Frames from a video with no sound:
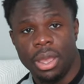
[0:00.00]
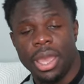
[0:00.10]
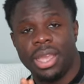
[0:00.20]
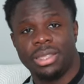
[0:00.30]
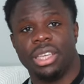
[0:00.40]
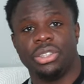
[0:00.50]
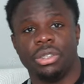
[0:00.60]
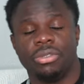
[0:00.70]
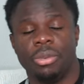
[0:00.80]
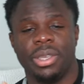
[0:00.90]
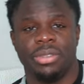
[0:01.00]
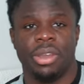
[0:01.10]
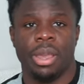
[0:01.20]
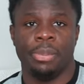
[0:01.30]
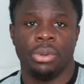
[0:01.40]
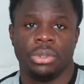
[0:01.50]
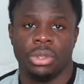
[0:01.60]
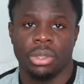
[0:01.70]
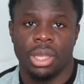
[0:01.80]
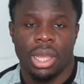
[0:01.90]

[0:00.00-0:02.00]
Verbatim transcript: HIIT sessions for me is very important.